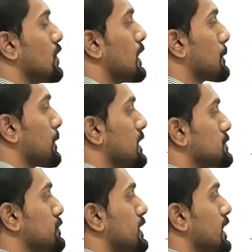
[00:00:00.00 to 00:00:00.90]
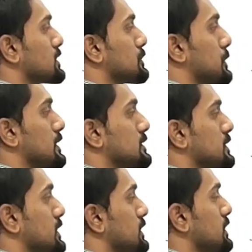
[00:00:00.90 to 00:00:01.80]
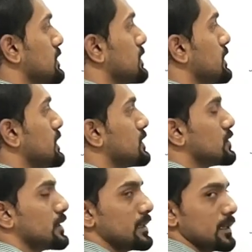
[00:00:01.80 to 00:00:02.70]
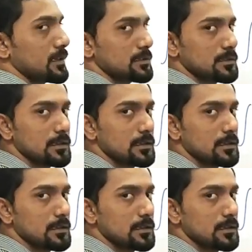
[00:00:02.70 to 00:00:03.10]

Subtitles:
square plus bx plus c into dx,